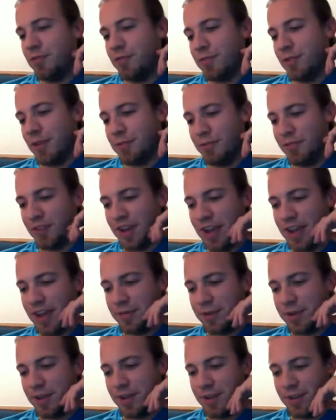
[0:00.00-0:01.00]
flip side of
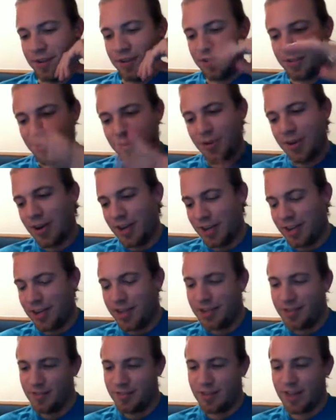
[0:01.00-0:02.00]
it, so
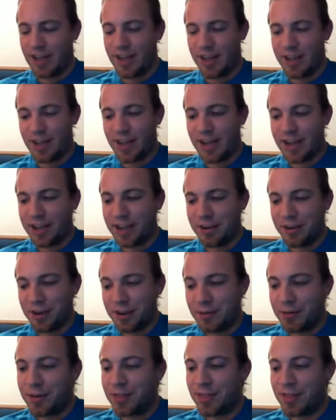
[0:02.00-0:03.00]
I agree
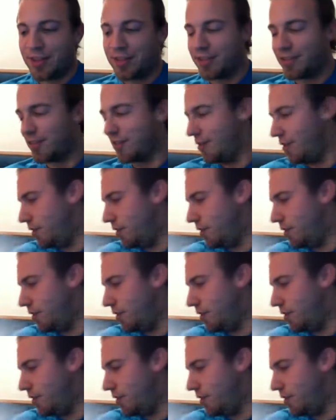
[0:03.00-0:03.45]
with this